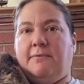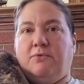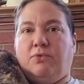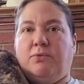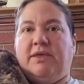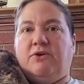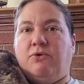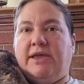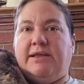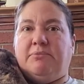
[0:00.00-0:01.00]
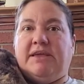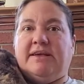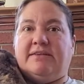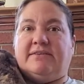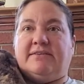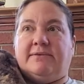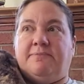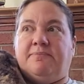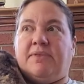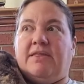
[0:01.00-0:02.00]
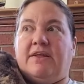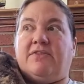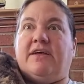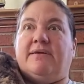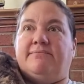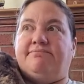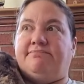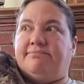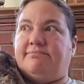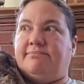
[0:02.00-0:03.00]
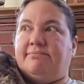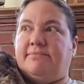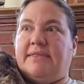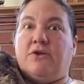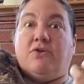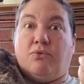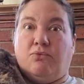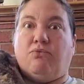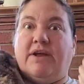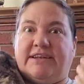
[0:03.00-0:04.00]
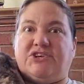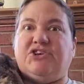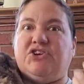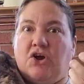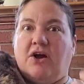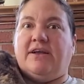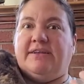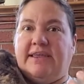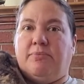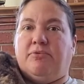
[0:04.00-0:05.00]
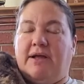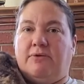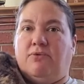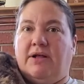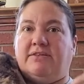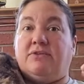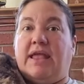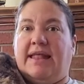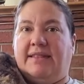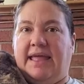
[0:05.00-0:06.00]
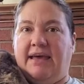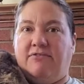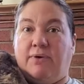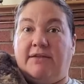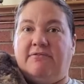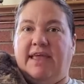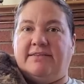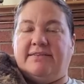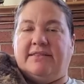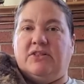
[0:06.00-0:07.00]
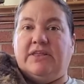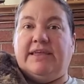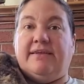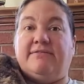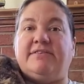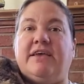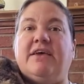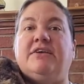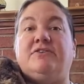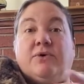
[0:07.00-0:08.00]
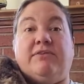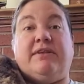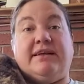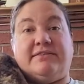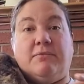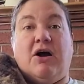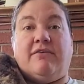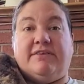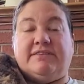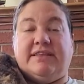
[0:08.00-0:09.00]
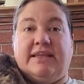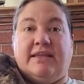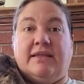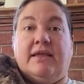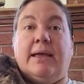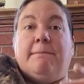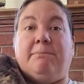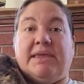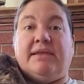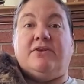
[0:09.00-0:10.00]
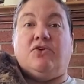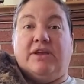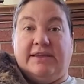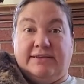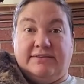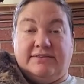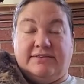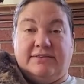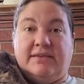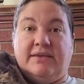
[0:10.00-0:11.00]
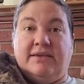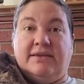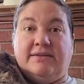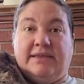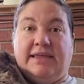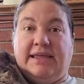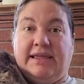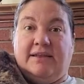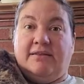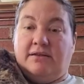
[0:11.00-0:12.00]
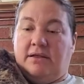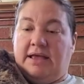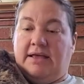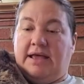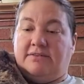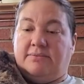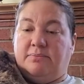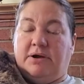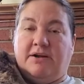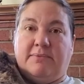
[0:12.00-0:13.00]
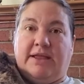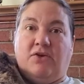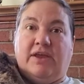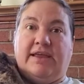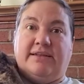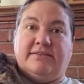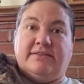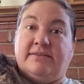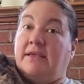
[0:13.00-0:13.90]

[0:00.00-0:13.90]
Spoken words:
Ruby Queen because they're the rich, dark, deep red ones, and they have red veins in the leaves. So even as I'm harvesting beet greens to eat as part of my greens,